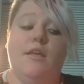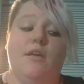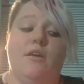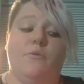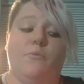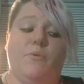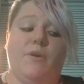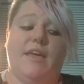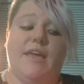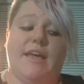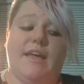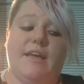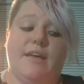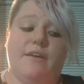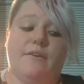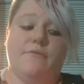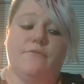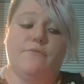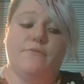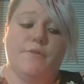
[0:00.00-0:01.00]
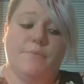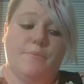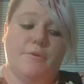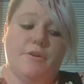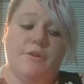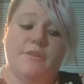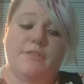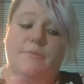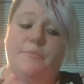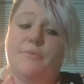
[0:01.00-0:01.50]
We have a
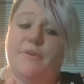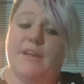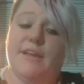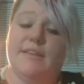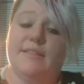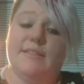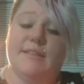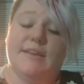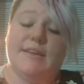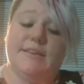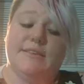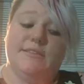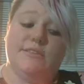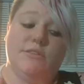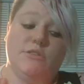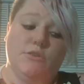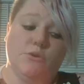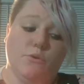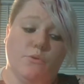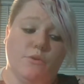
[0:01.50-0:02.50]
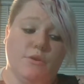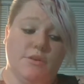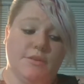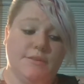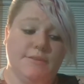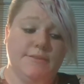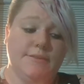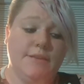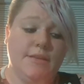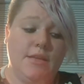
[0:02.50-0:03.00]
part of the brain that
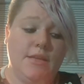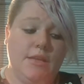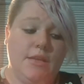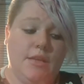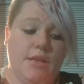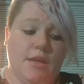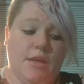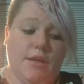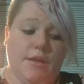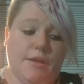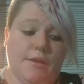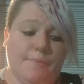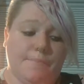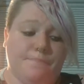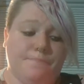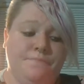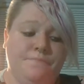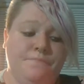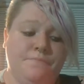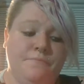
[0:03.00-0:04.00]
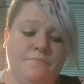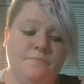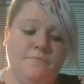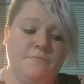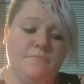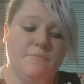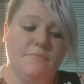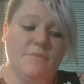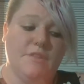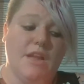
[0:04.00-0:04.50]
stores um,
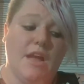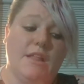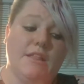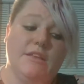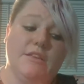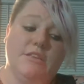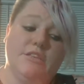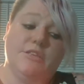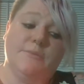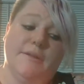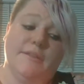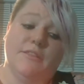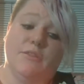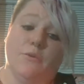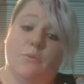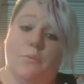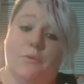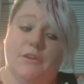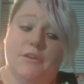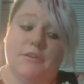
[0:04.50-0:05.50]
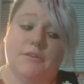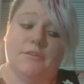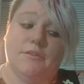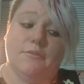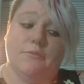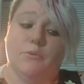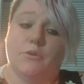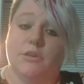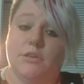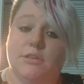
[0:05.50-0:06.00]
knowledge about the
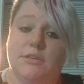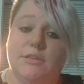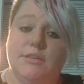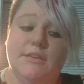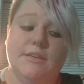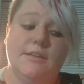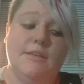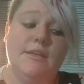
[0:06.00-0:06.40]
world,